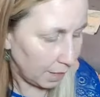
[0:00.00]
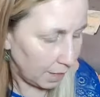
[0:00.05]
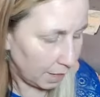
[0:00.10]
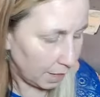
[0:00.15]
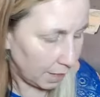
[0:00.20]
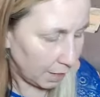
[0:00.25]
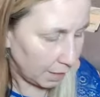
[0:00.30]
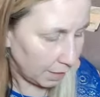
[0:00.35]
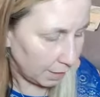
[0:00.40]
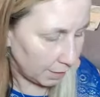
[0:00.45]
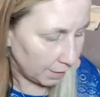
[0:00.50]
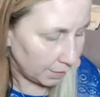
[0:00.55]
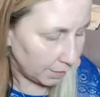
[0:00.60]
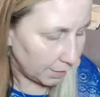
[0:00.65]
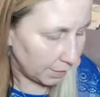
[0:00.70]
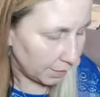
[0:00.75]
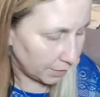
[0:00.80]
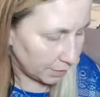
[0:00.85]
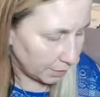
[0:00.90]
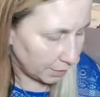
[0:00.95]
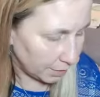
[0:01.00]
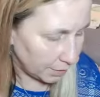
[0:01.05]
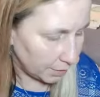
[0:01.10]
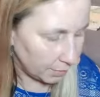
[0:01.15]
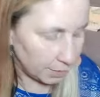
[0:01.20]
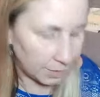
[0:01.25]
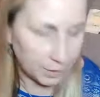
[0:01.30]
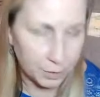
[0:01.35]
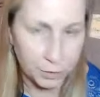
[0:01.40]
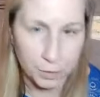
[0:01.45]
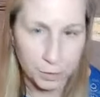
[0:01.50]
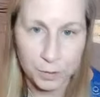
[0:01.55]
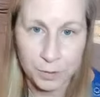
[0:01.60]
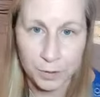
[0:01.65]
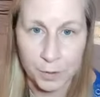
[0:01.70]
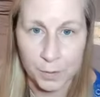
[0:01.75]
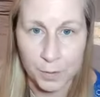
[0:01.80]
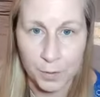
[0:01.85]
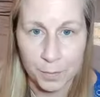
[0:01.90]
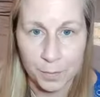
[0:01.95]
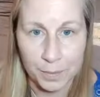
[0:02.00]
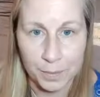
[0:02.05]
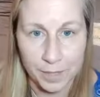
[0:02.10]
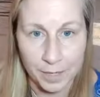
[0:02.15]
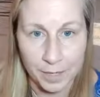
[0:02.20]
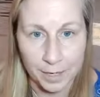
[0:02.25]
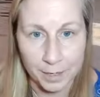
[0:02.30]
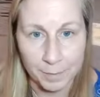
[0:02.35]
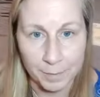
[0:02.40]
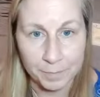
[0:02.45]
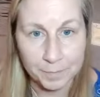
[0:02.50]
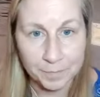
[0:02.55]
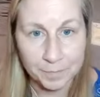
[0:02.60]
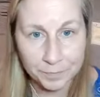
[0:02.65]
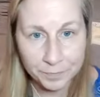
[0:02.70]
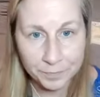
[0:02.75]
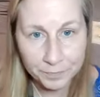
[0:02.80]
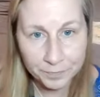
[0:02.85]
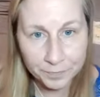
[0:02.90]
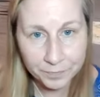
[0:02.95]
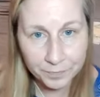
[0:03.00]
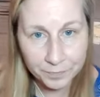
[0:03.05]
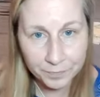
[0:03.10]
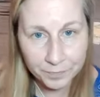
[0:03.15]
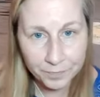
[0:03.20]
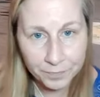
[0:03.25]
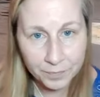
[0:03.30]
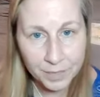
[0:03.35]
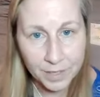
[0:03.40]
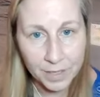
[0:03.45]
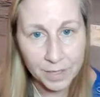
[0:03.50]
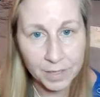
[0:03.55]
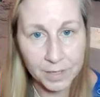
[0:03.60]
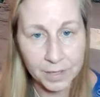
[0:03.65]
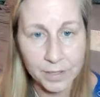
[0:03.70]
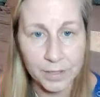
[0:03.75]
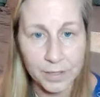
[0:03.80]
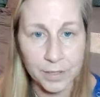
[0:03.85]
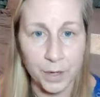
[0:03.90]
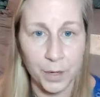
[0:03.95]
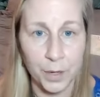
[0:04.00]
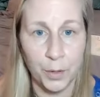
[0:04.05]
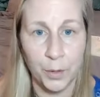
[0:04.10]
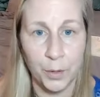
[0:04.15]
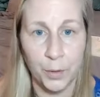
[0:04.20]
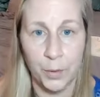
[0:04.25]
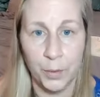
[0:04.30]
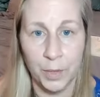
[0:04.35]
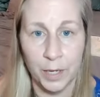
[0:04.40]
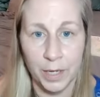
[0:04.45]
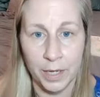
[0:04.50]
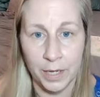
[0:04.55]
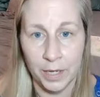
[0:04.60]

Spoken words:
It talks about your soul plan. So